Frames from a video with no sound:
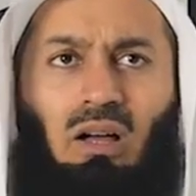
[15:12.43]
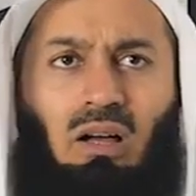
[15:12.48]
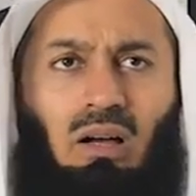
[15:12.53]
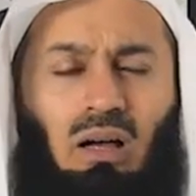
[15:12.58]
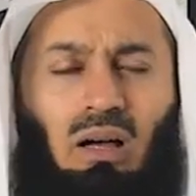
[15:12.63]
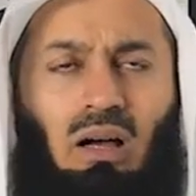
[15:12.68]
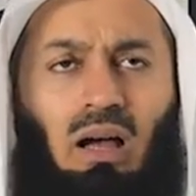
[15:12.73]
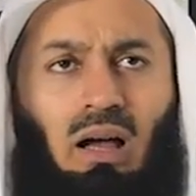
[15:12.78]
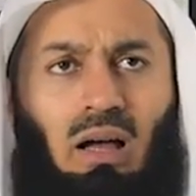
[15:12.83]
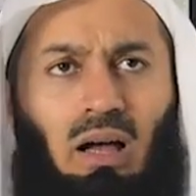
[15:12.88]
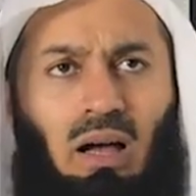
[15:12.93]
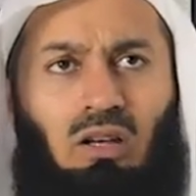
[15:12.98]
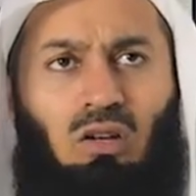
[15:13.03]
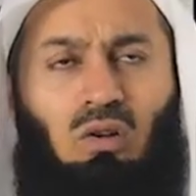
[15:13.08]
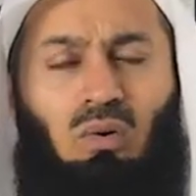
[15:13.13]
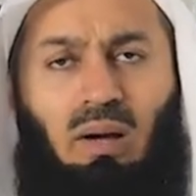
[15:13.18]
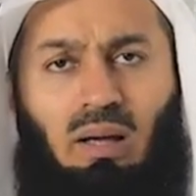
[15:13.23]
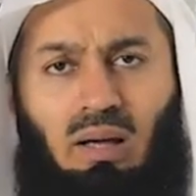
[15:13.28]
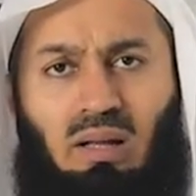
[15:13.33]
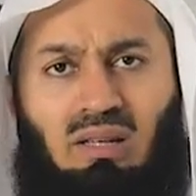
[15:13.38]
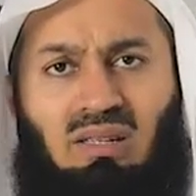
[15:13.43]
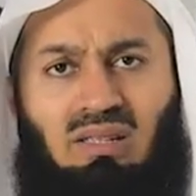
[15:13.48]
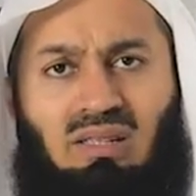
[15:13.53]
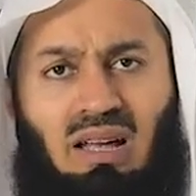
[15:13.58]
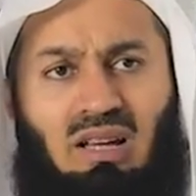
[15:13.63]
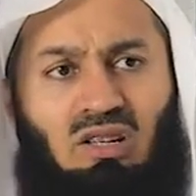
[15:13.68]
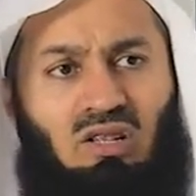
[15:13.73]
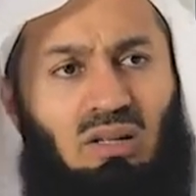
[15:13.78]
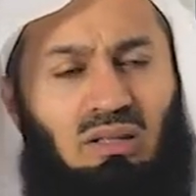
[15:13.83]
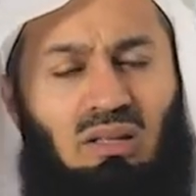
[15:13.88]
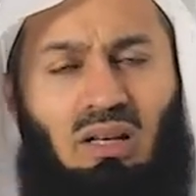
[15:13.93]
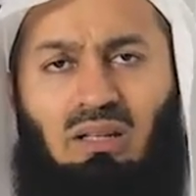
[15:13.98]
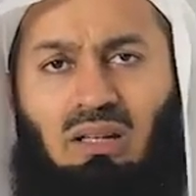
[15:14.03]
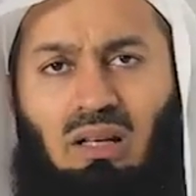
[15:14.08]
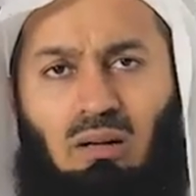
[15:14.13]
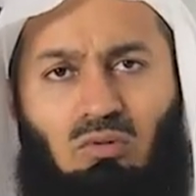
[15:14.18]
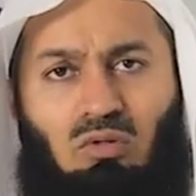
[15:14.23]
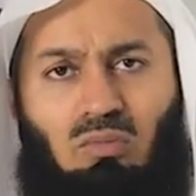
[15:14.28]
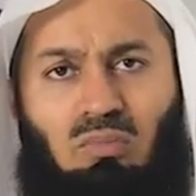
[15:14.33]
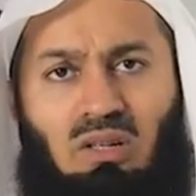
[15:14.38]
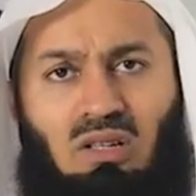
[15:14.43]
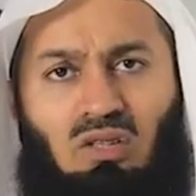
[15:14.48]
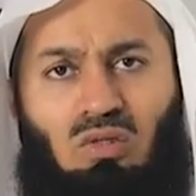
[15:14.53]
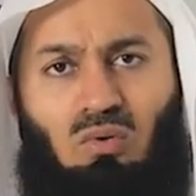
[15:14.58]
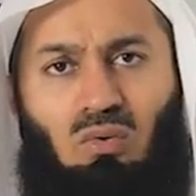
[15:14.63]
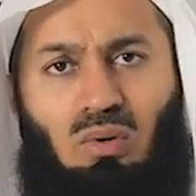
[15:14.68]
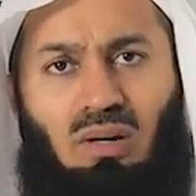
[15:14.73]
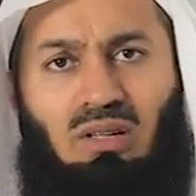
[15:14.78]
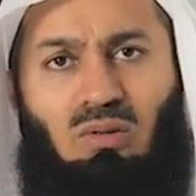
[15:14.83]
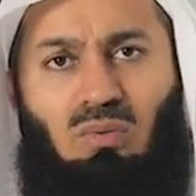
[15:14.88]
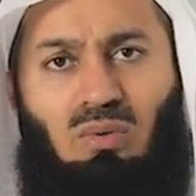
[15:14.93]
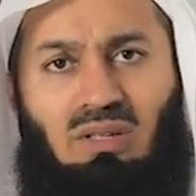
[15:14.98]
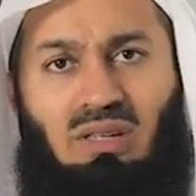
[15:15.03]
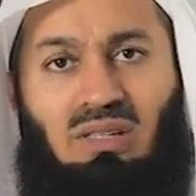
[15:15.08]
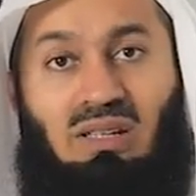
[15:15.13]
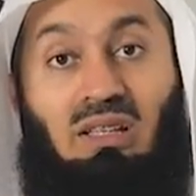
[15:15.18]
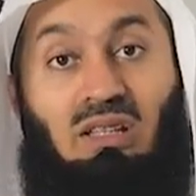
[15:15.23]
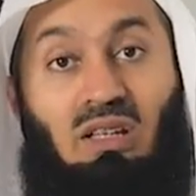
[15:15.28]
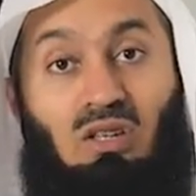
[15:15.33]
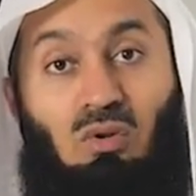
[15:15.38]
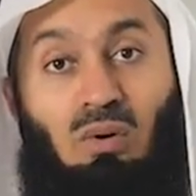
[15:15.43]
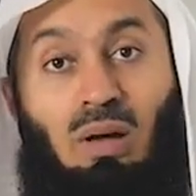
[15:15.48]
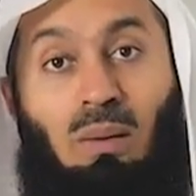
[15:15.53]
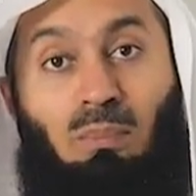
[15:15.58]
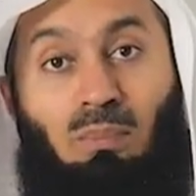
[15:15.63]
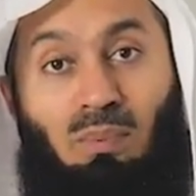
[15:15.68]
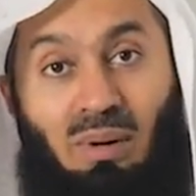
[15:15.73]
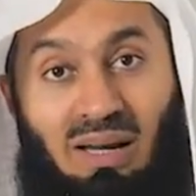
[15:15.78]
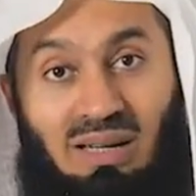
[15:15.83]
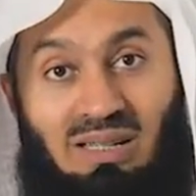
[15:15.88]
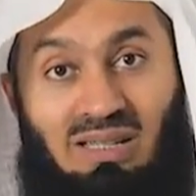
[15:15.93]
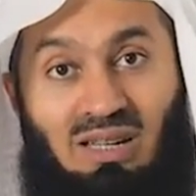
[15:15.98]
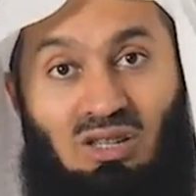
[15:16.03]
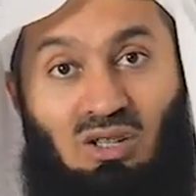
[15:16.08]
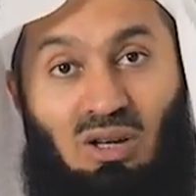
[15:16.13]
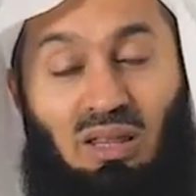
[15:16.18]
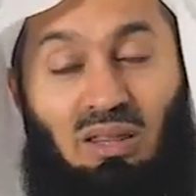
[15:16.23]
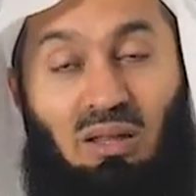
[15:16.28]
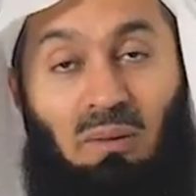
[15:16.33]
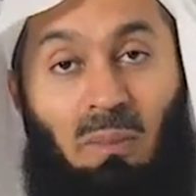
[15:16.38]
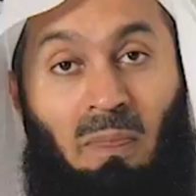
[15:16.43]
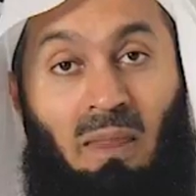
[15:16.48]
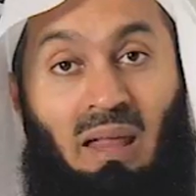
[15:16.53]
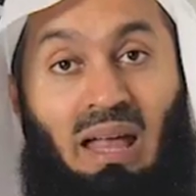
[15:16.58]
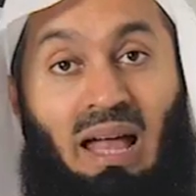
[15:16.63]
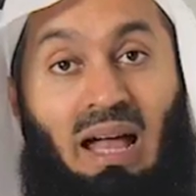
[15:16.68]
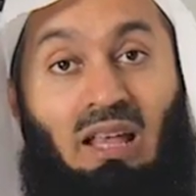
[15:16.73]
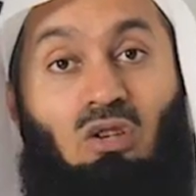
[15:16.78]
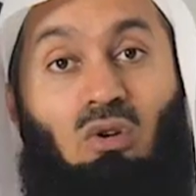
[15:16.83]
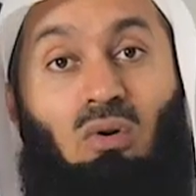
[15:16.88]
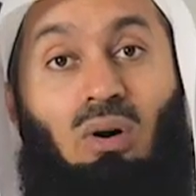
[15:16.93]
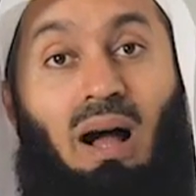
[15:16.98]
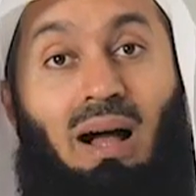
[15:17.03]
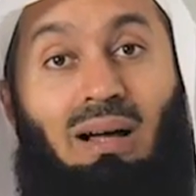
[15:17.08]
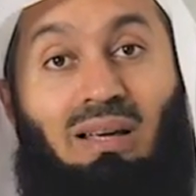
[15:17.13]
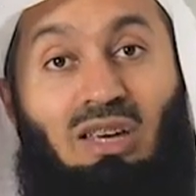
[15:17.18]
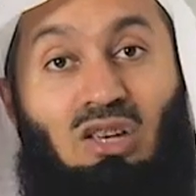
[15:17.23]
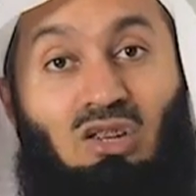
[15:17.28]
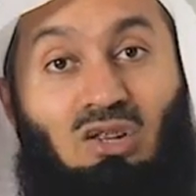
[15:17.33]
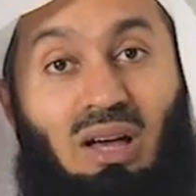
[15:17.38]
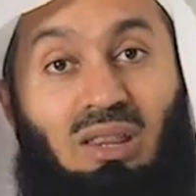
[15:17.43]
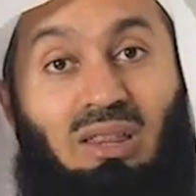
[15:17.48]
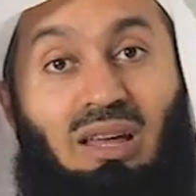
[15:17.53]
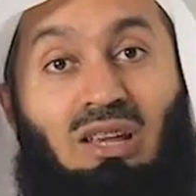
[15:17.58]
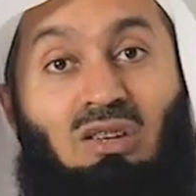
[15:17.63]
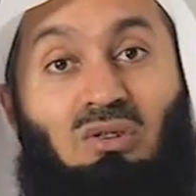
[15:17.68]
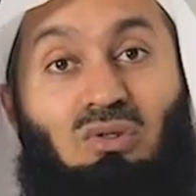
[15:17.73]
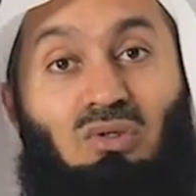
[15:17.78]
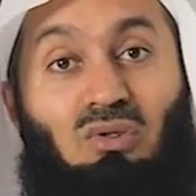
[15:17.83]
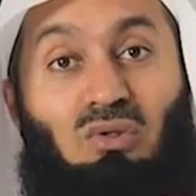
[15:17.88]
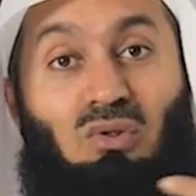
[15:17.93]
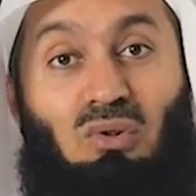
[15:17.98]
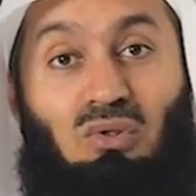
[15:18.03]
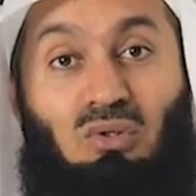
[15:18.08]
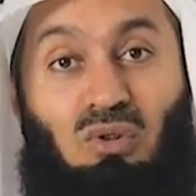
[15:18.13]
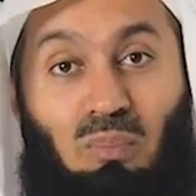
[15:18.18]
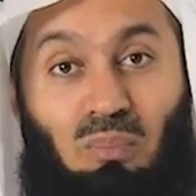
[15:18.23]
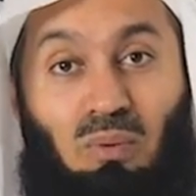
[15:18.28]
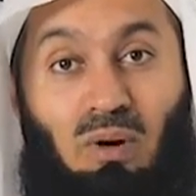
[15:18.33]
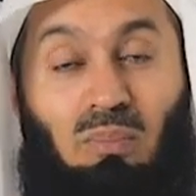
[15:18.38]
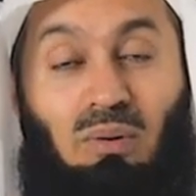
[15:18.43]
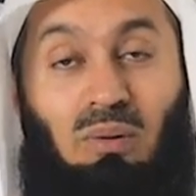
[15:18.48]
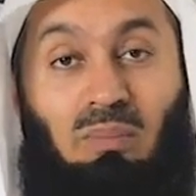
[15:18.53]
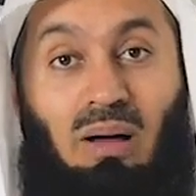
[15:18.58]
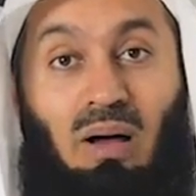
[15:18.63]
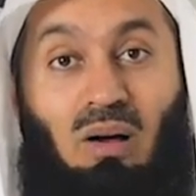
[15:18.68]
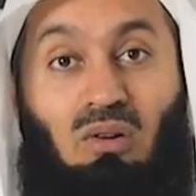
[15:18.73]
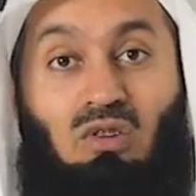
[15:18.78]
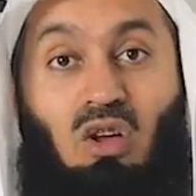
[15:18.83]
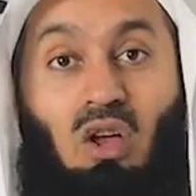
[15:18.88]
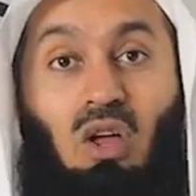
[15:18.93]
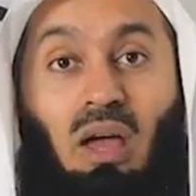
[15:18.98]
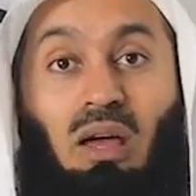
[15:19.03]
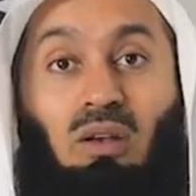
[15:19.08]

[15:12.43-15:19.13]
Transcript: Uh, I, I know I understand. Shaitan came to me too, and it was and then you embrace each other and you hug each other and you sort your problem out.